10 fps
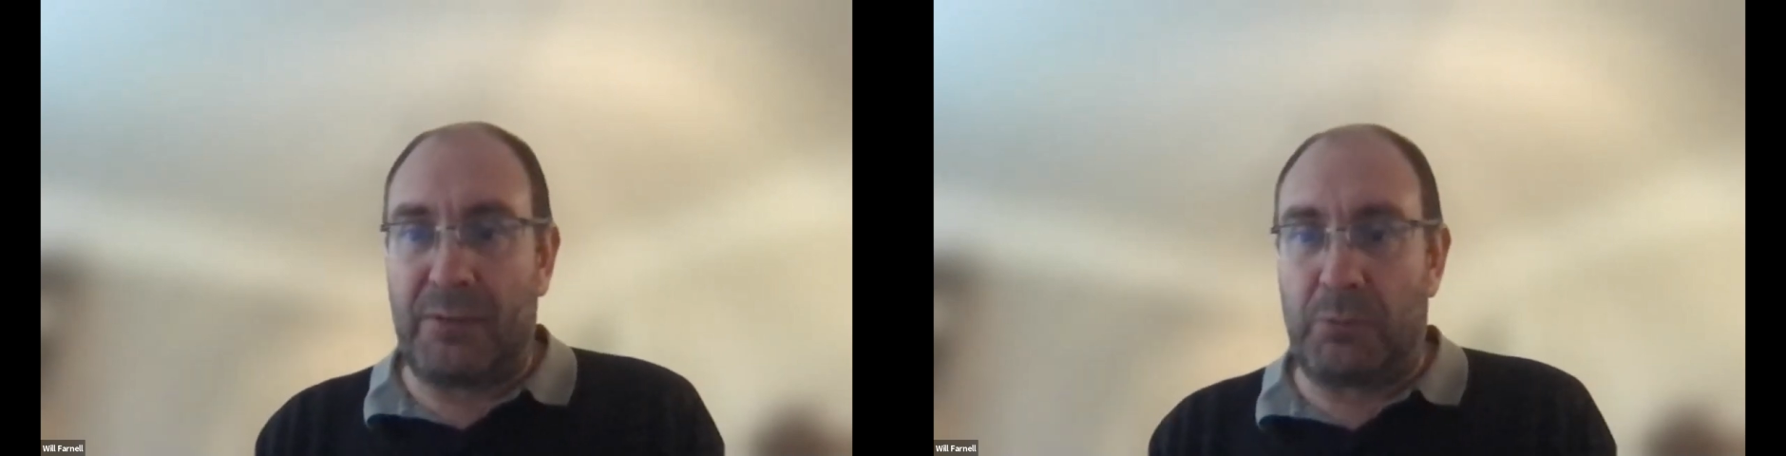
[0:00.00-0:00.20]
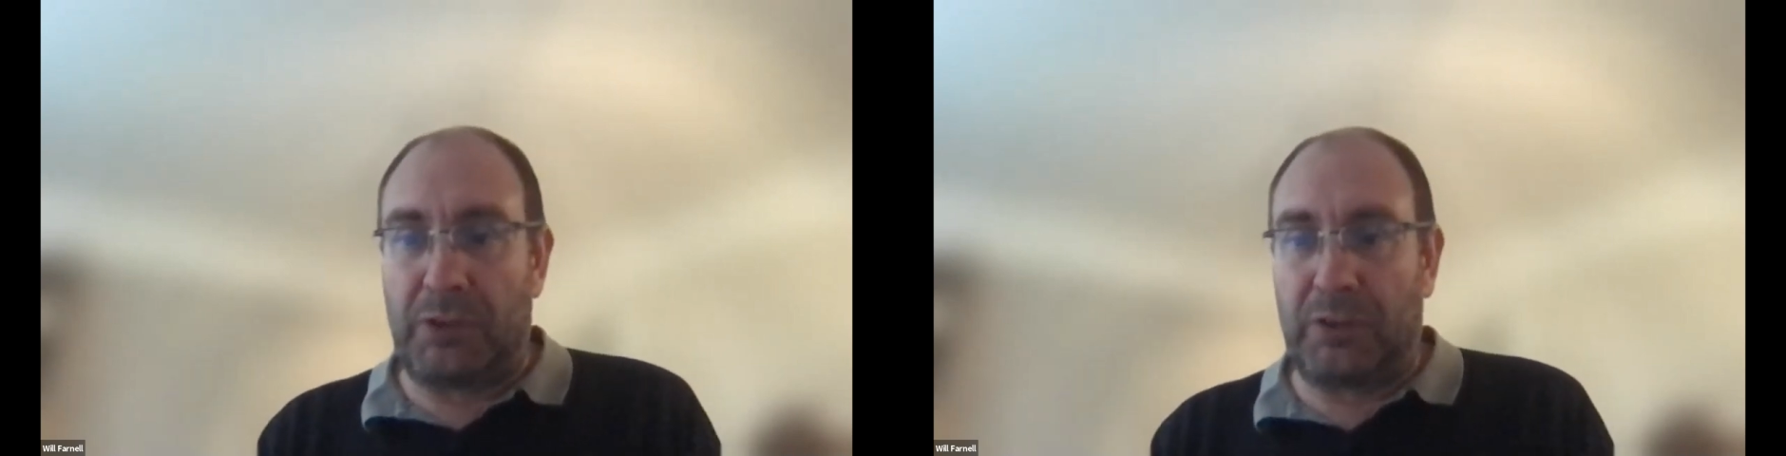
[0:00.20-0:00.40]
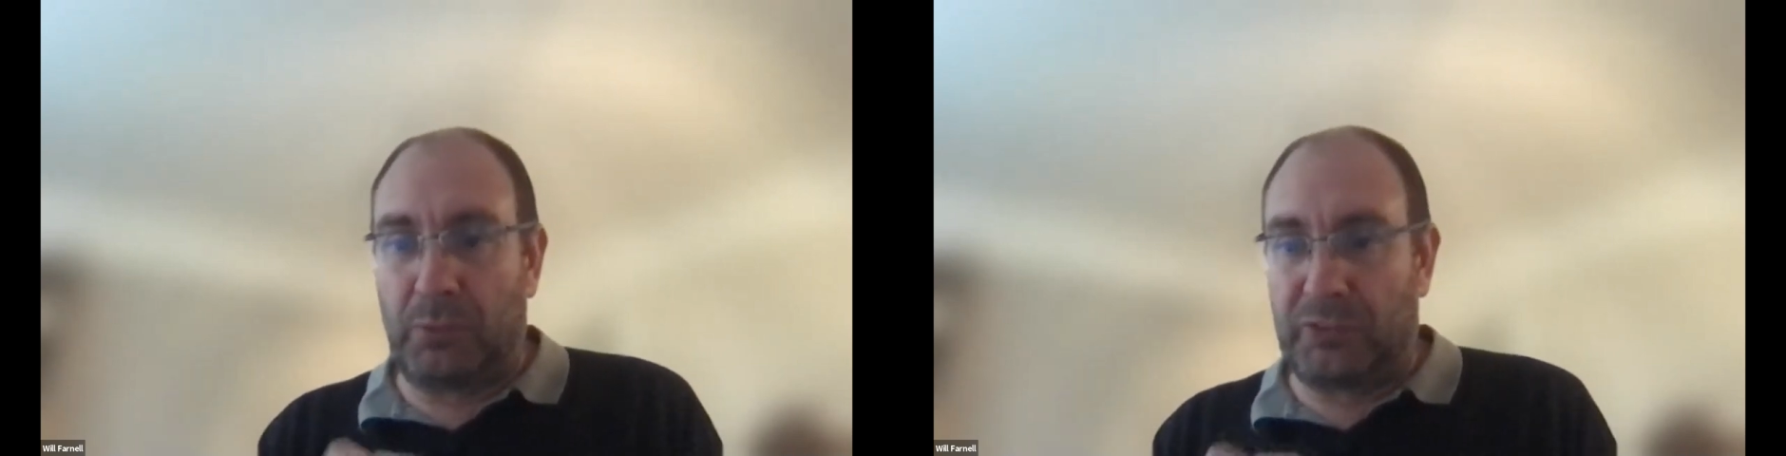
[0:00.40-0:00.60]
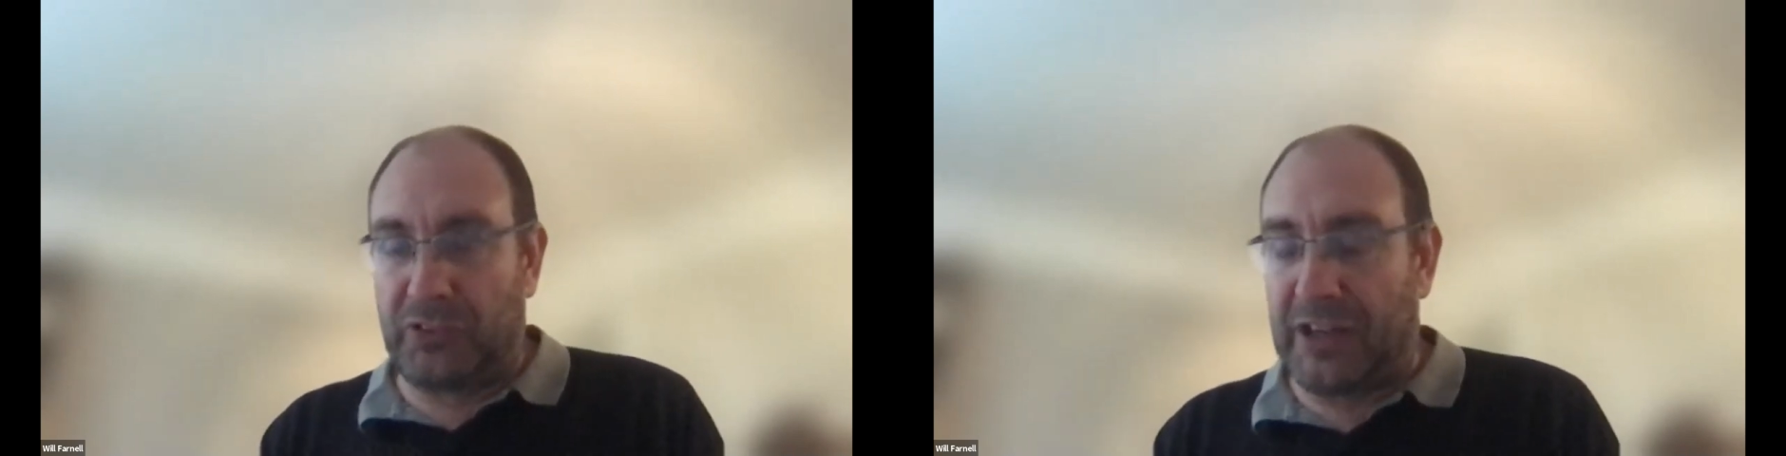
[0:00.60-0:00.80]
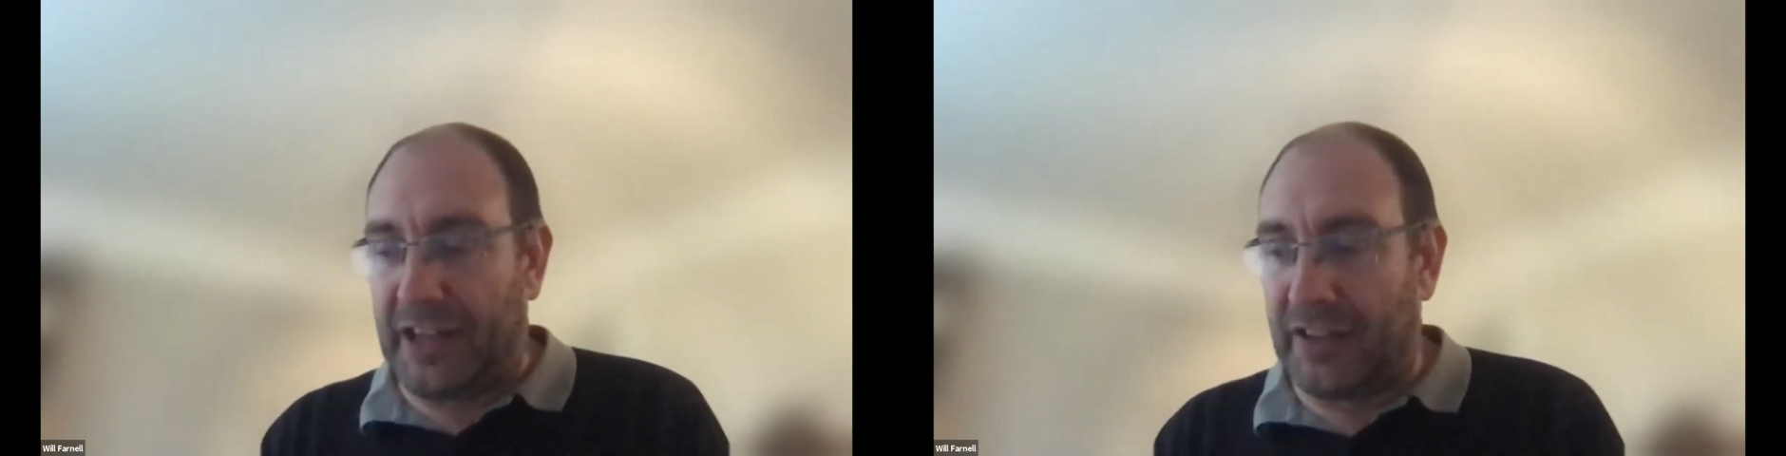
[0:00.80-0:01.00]
and we'll
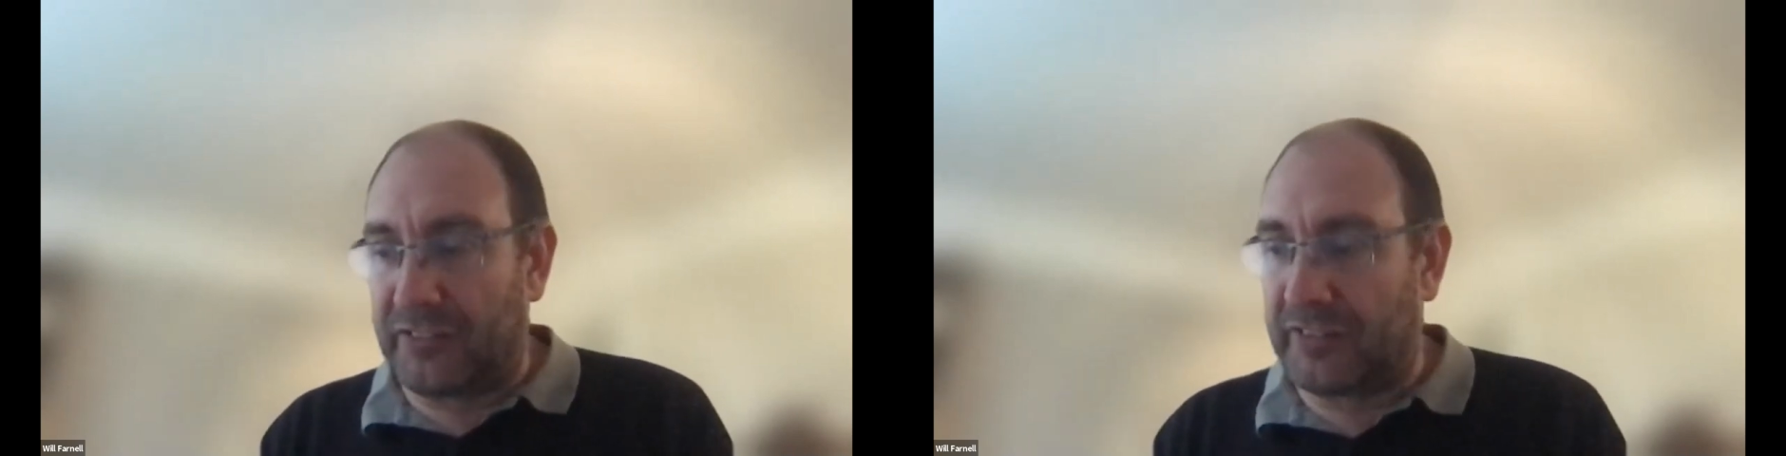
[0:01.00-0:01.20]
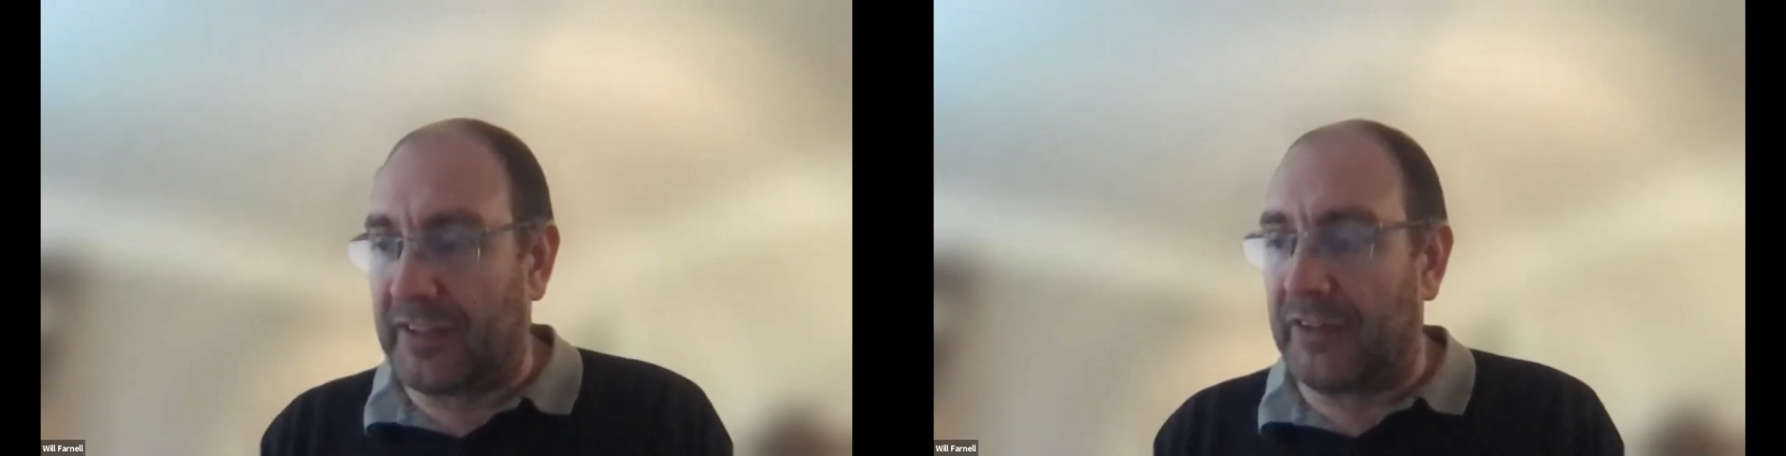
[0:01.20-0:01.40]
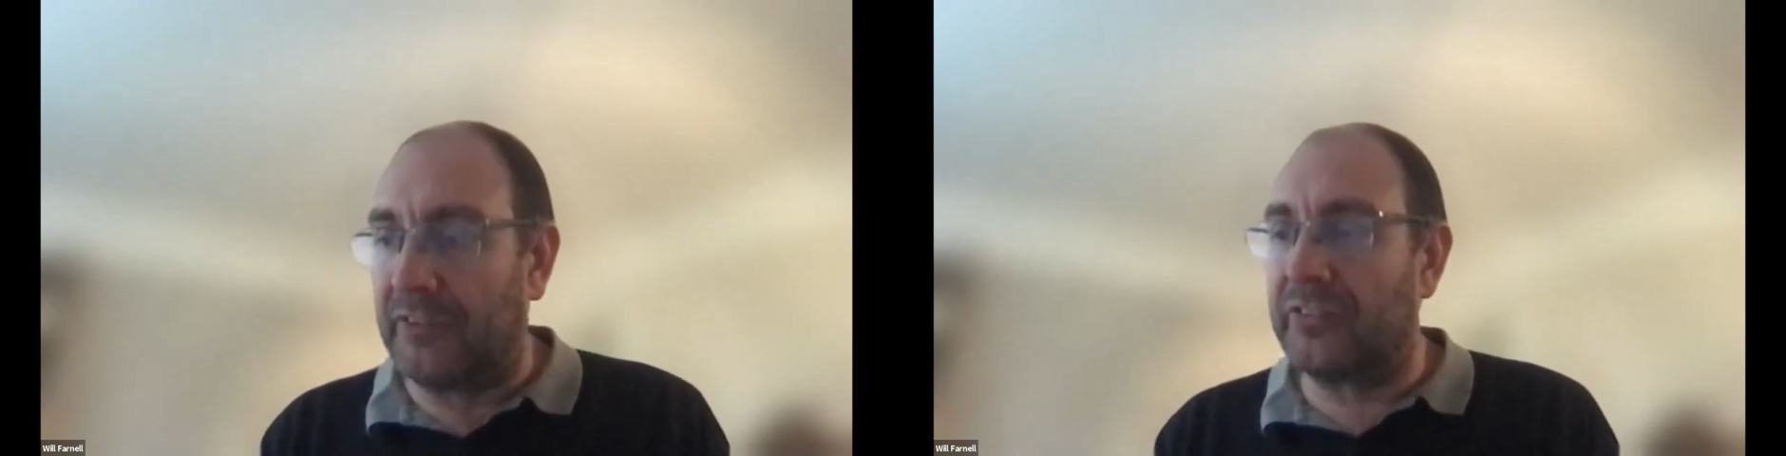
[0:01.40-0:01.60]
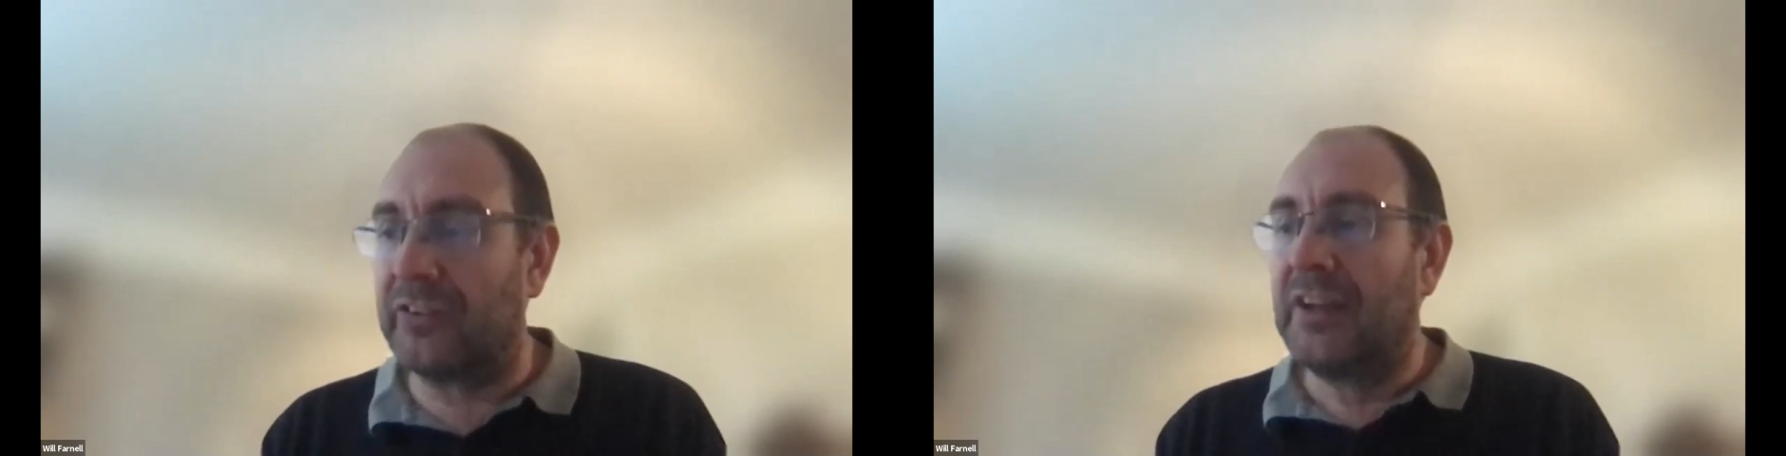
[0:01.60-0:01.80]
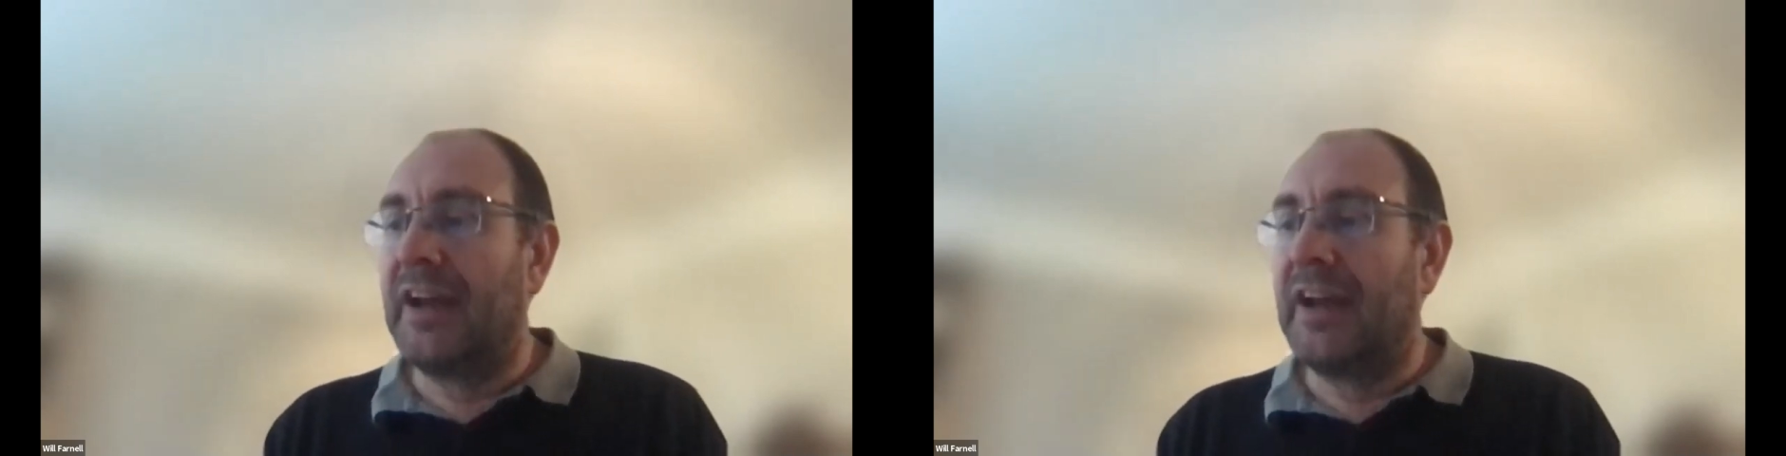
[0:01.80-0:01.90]
try and answer those.